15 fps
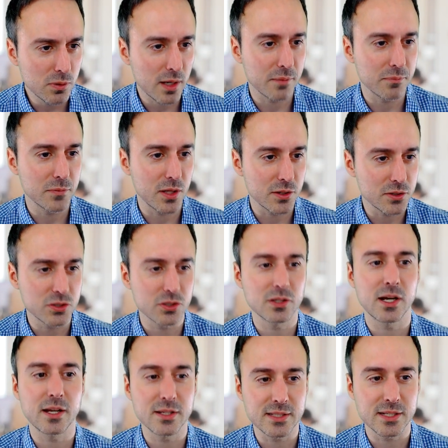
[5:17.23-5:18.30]
I'm not sure
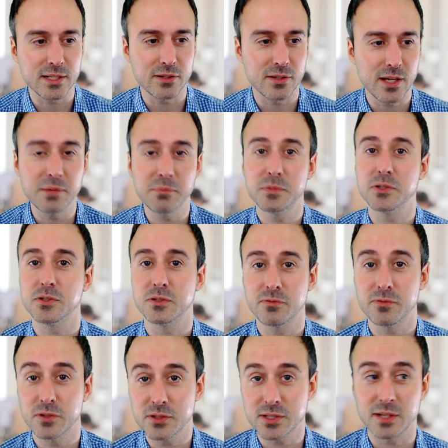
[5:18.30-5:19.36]
how to say your name, but your
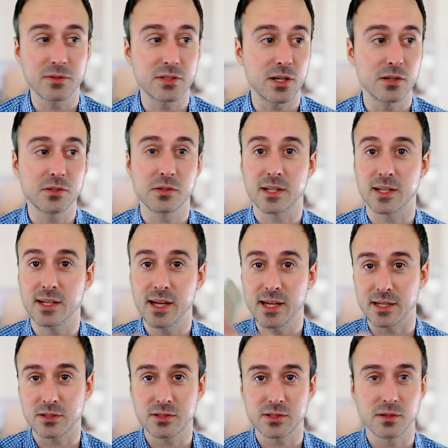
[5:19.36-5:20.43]
first name starts with an H,
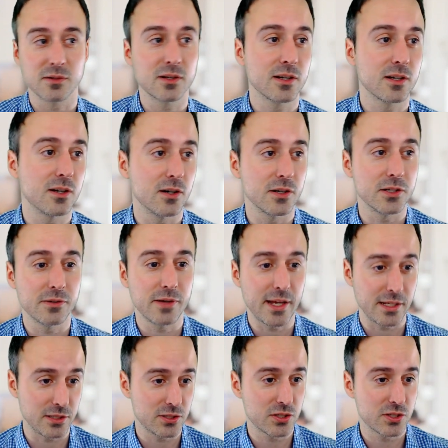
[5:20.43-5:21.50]
so I'm going to call you
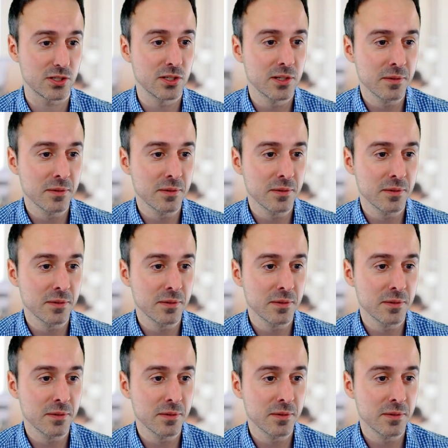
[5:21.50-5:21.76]
H.